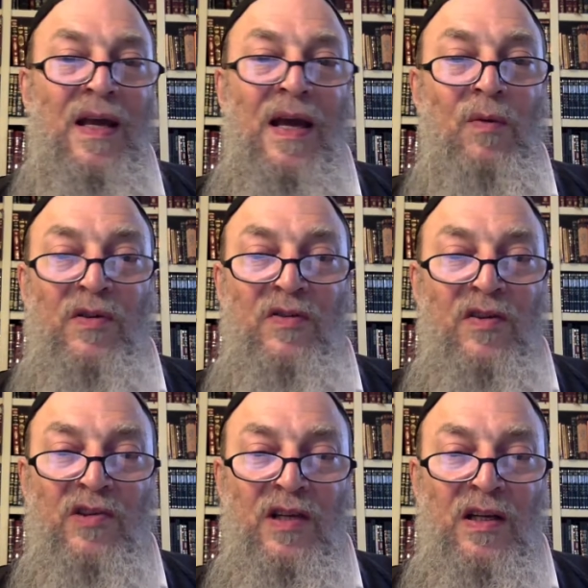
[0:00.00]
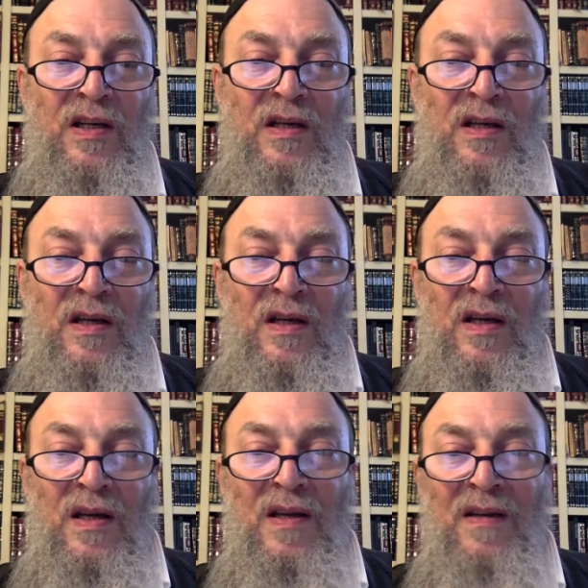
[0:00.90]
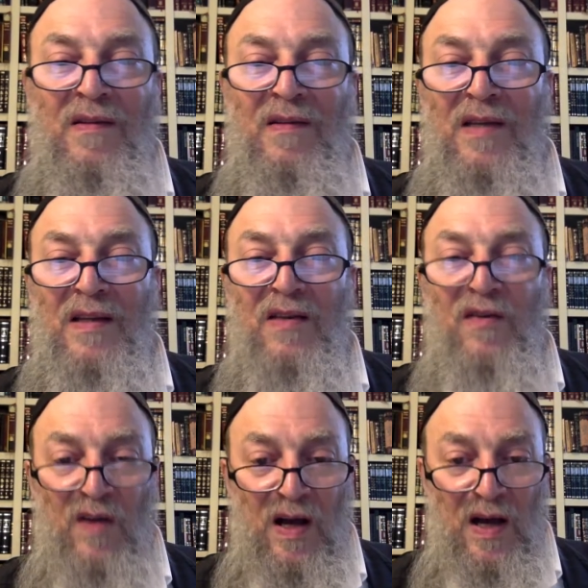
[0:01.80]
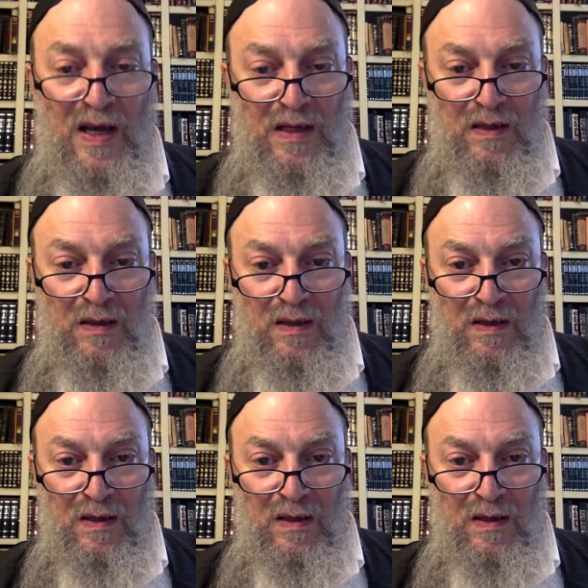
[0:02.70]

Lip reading: and what is the Shechina? It is the divine